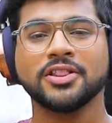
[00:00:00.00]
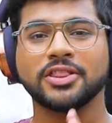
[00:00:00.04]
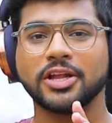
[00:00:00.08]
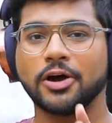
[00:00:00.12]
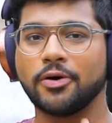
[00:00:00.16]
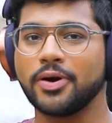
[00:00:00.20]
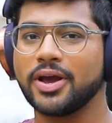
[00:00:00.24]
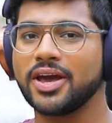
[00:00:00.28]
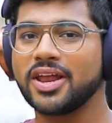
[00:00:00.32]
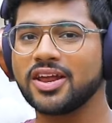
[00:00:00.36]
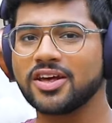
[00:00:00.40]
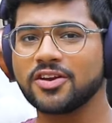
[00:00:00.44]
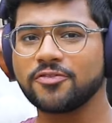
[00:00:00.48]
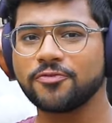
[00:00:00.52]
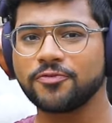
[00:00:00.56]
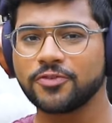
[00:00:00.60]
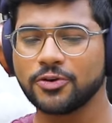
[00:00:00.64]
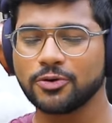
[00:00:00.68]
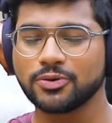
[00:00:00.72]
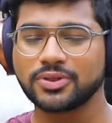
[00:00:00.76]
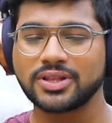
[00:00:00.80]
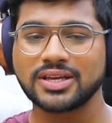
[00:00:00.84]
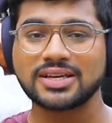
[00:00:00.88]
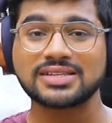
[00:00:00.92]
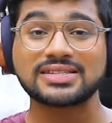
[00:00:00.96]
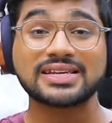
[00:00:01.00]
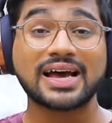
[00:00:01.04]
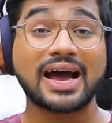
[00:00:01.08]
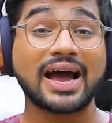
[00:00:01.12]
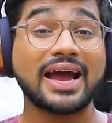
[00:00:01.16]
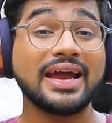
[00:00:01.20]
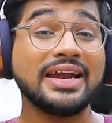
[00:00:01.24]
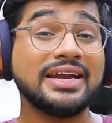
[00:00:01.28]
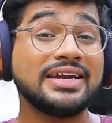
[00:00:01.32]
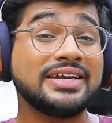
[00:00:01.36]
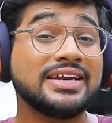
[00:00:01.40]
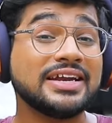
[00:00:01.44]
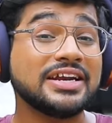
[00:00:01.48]
Now here are a few things
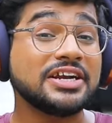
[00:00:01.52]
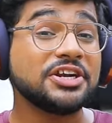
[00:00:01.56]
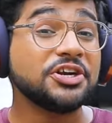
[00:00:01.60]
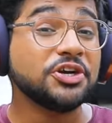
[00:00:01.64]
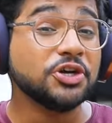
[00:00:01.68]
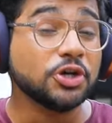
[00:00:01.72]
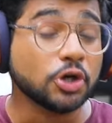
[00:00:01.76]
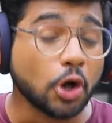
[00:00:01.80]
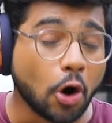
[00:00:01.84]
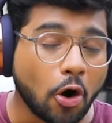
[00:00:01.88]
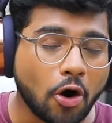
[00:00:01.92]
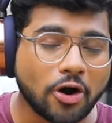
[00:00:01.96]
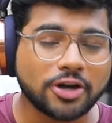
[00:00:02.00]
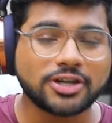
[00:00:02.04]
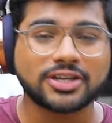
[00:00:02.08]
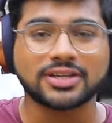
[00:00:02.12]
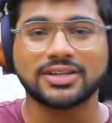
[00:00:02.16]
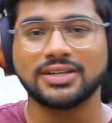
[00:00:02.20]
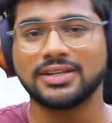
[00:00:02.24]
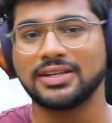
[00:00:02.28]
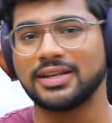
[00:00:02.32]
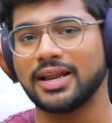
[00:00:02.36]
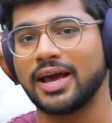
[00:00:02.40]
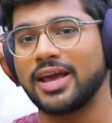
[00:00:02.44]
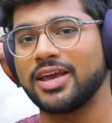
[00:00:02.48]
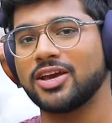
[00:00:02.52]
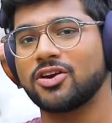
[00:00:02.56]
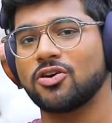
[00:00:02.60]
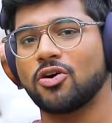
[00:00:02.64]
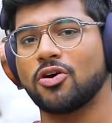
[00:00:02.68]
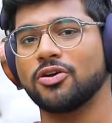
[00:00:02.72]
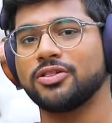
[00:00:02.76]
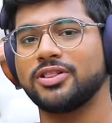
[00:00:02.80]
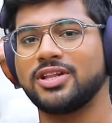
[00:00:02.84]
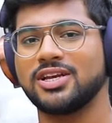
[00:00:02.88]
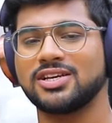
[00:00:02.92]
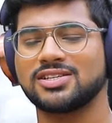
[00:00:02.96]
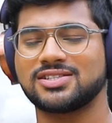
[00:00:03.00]
I did not like
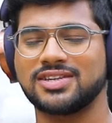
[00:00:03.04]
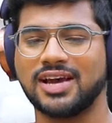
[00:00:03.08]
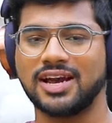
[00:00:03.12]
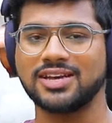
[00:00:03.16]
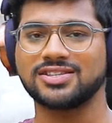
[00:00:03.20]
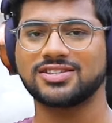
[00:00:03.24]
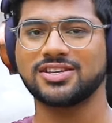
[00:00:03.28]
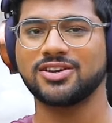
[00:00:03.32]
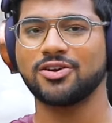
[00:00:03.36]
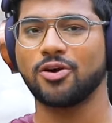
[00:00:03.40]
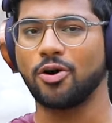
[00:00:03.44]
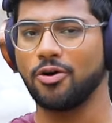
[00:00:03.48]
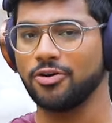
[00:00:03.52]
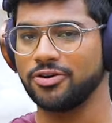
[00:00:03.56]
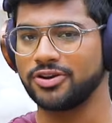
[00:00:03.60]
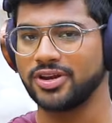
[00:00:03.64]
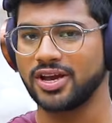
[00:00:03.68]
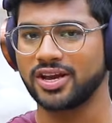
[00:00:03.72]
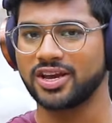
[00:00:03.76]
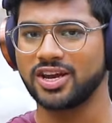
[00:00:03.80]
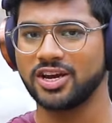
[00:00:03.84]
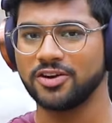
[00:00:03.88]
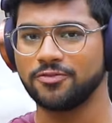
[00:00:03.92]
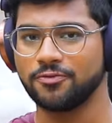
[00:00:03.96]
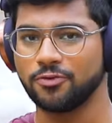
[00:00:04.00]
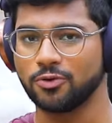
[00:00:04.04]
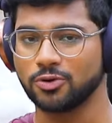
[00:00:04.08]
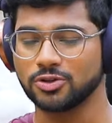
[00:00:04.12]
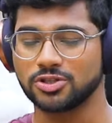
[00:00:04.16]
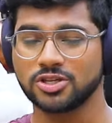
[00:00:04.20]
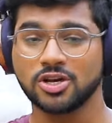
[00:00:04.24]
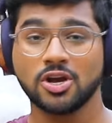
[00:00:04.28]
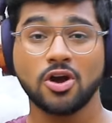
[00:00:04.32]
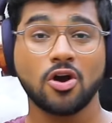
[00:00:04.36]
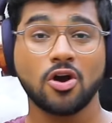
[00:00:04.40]
on these Dyson OnTrac headphones.